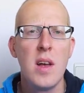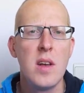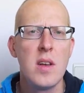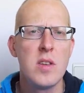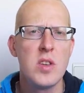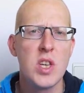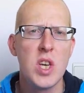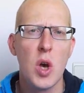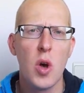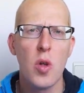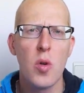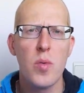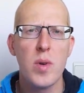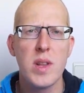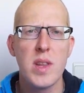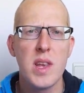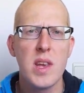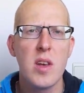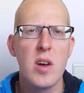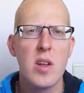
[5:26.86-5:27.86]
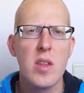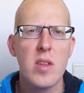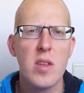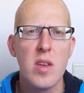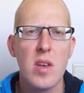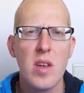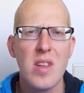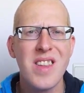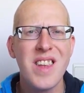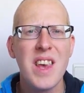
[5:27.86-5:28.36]
She already got
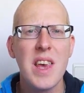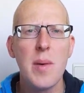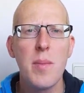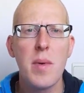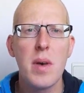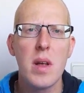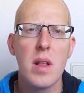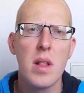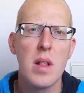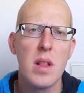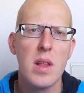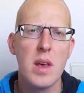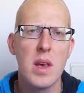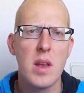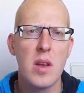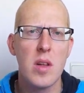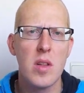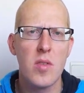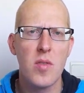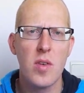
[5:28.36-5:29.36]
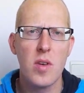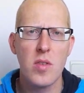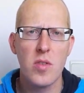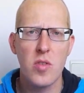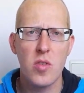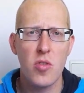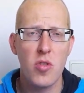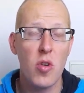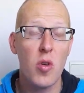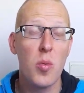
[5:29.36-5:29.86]
an email in advance,
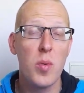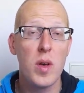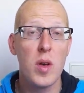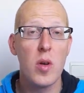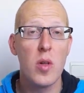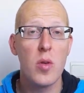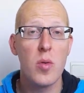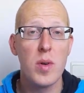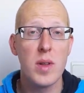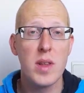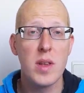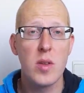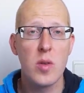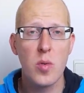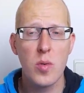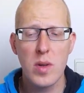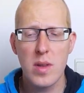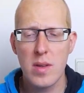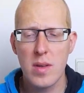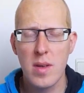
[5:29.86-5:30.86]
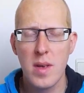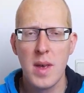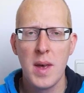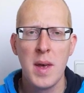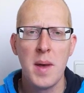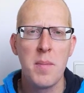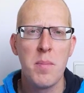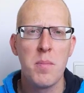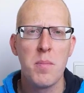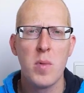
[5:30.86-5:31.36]
so we already knew it.
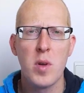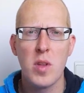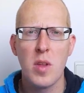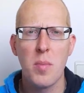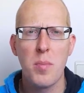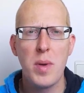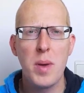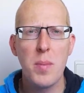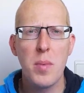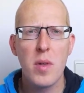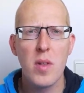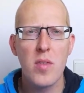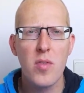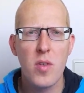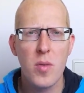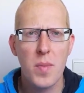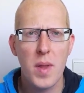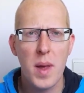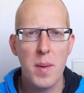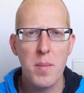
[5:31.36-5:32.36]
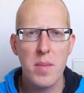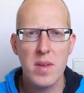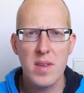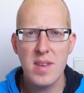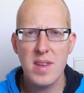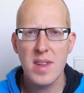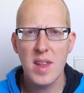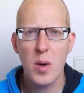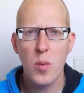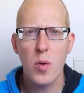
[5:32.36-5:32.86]
But the people from the
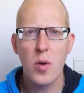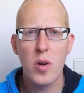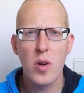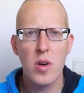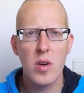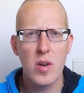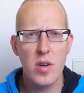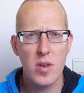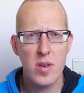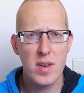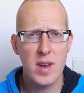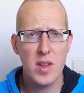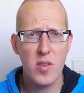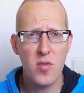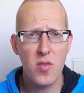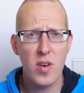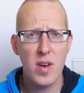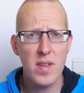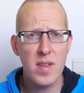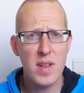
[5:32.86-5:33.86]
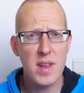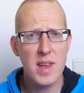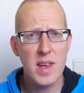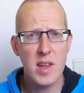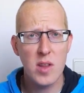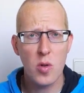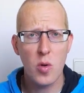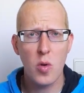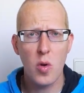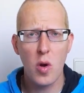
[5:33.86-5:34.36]
embassy, they were that friendly
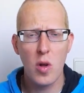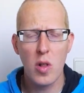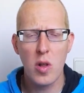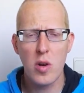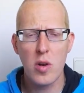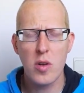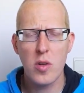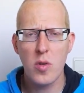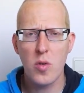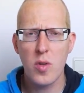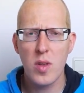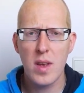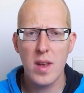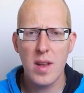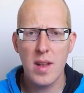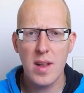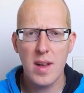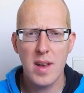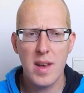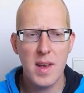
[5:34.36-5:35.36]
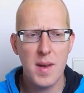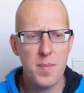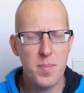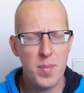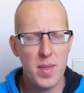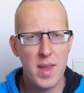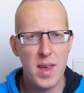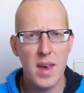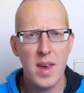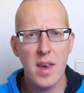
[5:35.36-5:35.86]
to call her to say like,
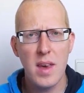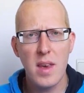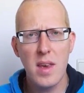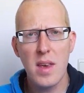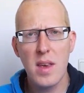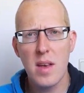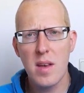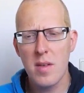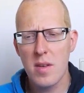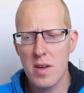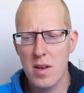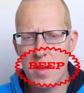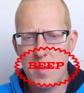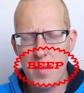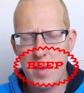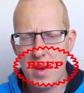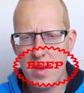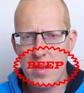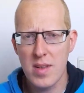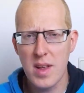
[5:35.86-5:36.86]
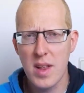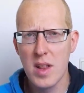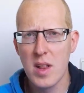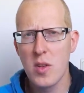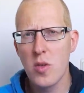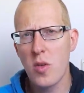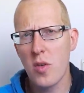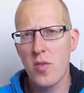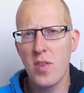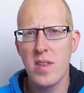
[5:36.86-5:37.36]
hey,
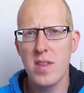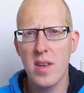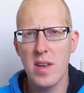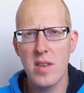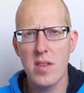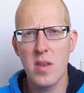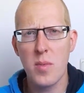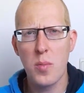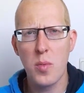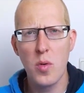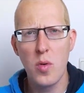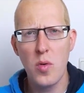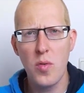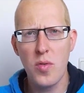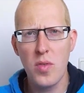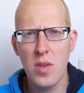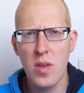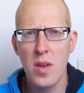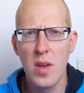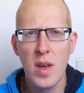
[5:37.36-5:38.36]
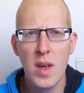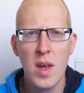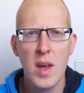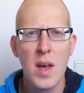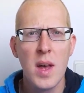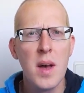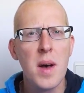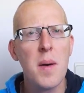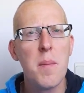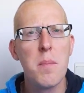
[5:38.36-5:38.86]
your visa is approved.
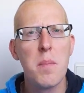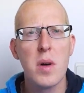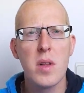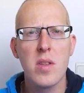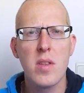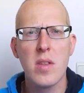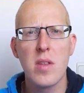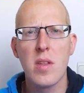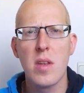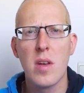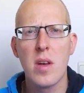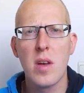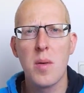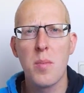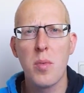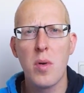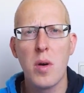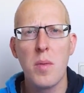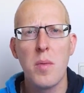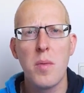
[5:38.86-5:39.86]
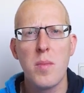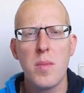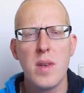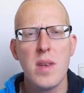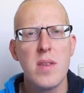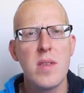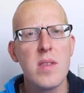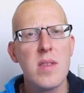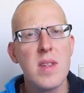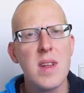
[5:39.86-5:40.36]
But the problem
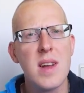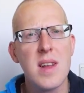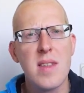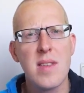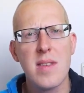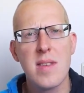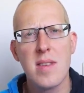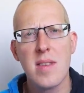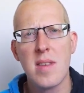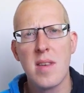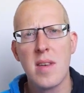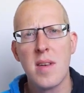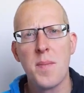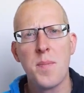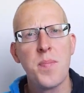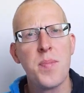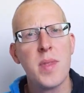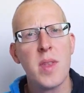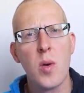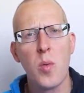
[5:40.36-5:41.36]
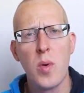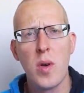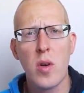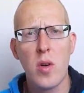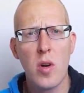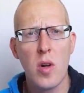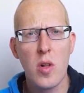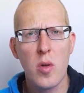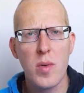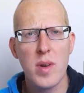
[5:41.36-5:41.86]
is that we
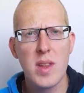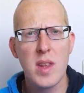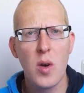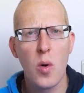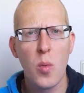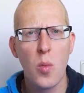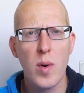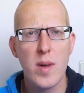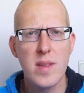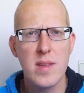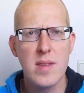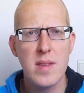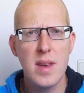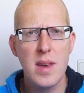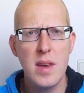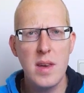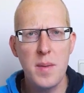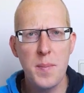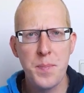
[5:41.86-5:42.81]
are already on Wednesday,